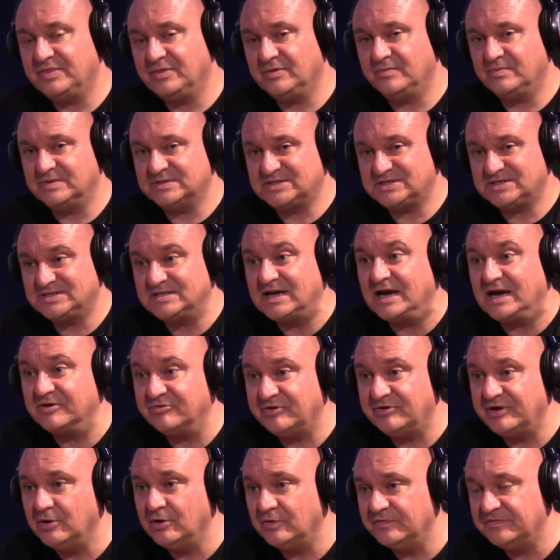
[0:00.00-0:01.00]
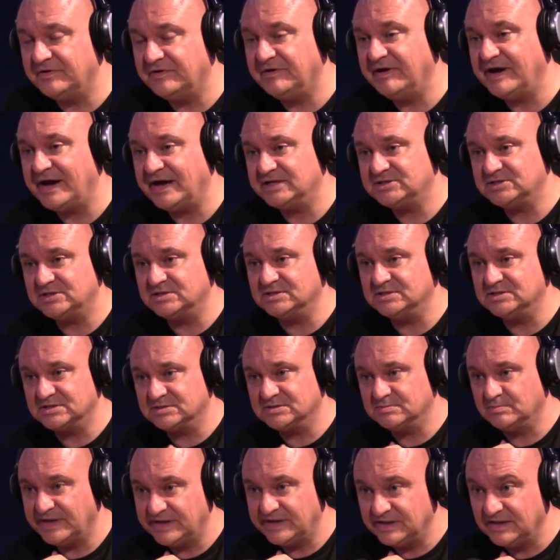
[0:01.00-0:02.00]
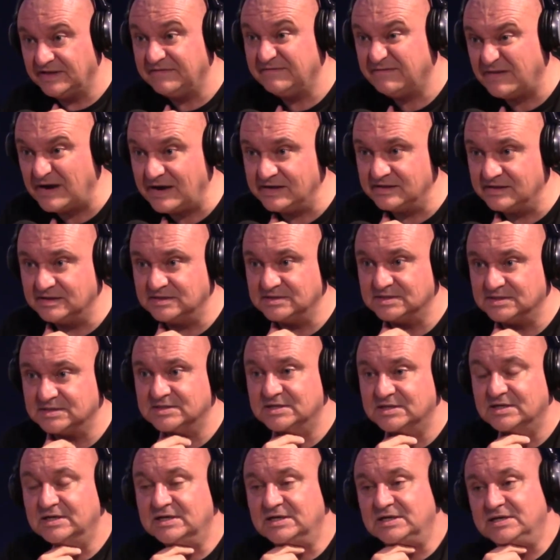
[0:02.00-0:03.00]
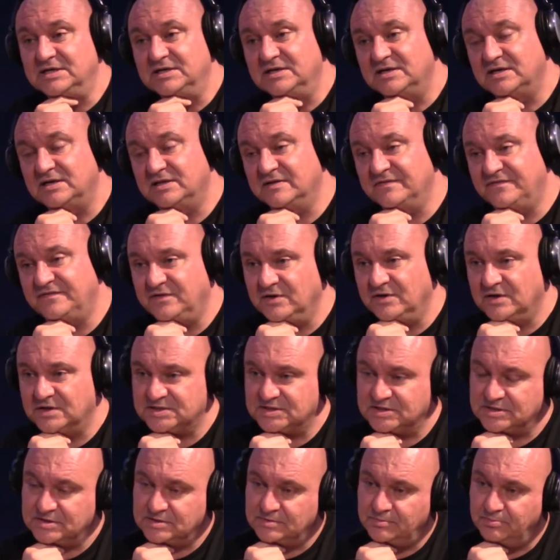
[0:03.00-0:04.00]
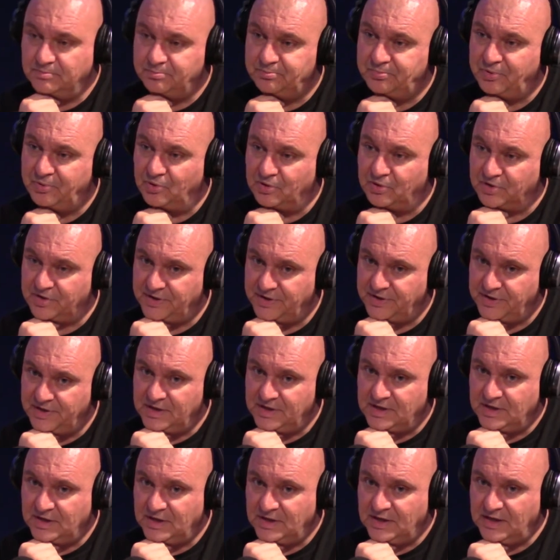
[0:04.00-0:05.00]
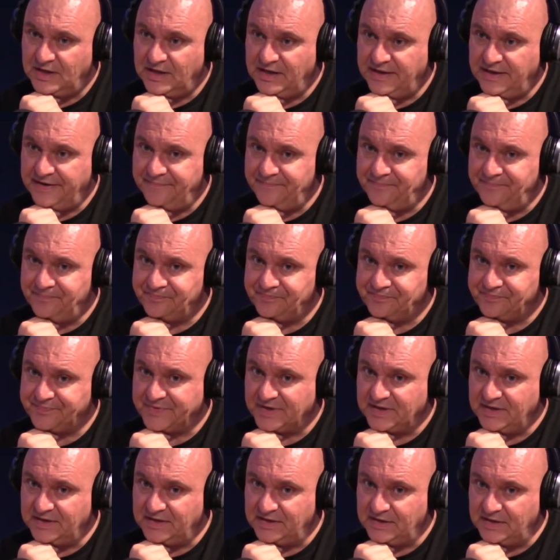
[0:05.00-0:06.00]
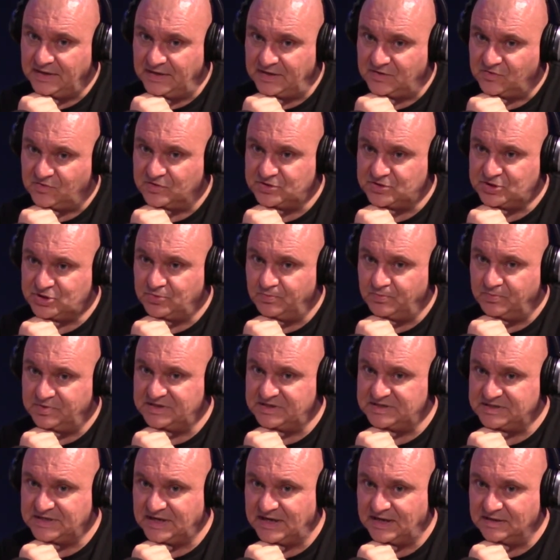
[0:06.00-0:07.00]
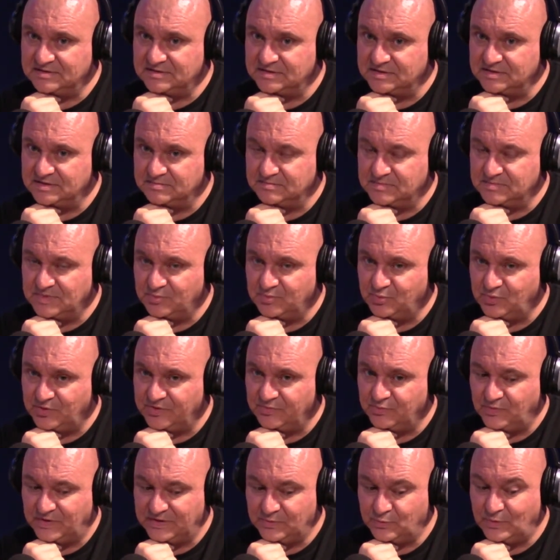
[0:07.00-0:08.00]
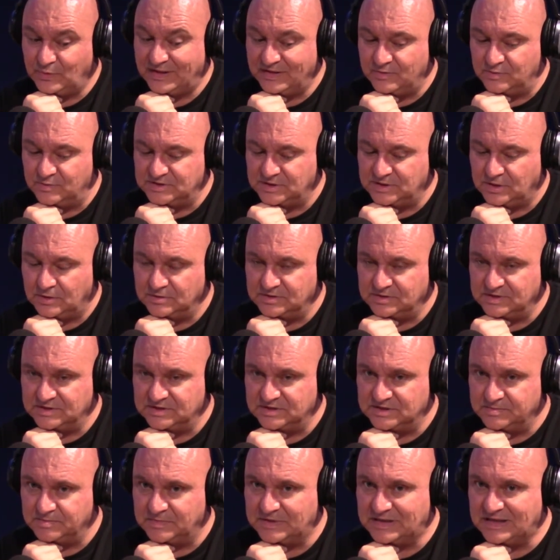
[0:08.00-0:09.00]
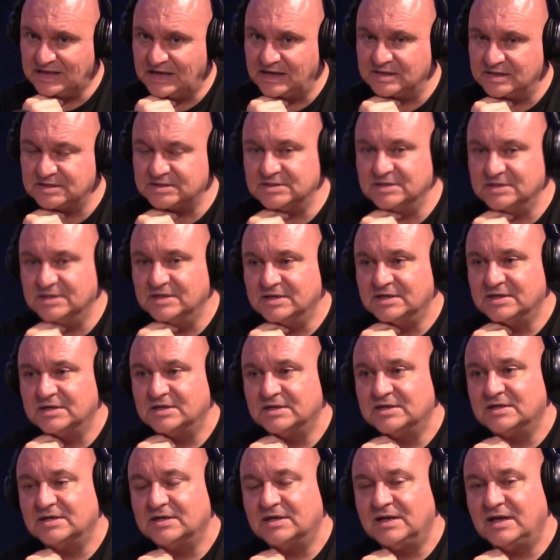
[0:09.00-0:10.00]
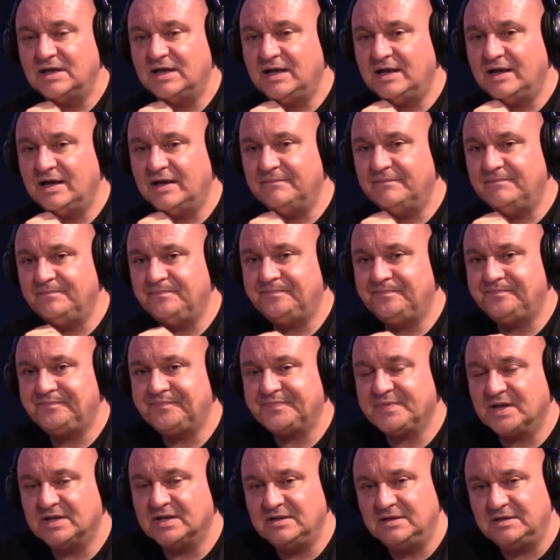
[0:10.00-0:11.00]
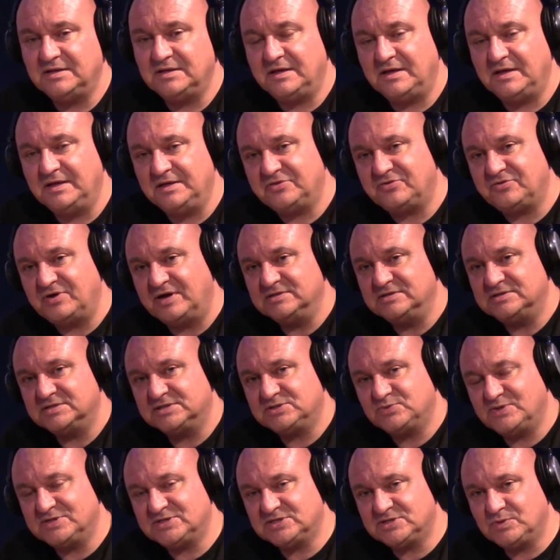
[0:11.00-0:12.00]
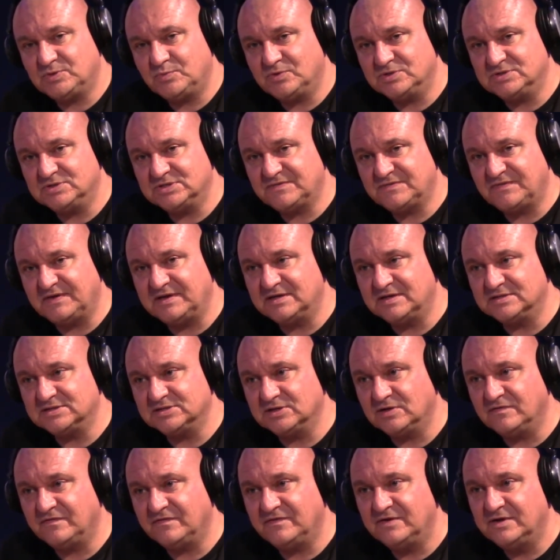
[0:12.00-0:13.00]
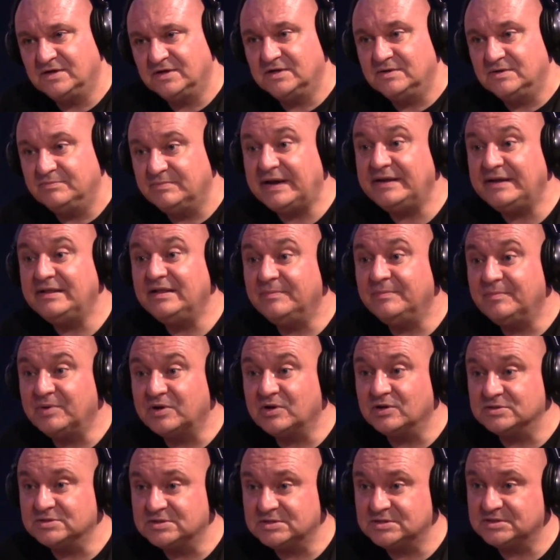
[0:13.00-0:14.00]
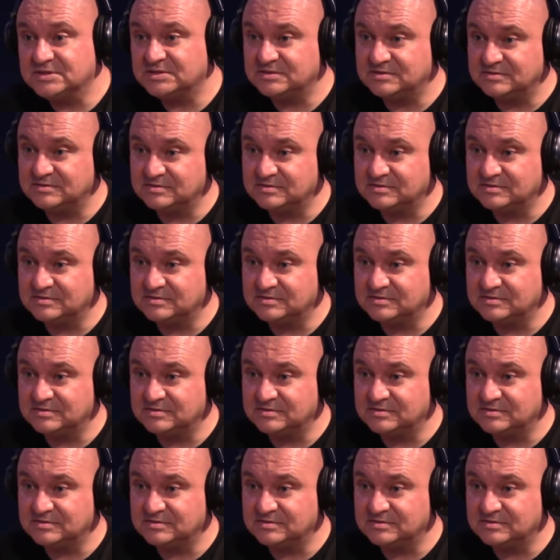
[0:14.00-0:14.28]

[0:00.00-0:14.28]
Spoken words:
staggering overreactions, mainly violent, in the first book. He crushed somebody's hand while he was holding some glass, and he threatened to twist someone's fingers off, mainly because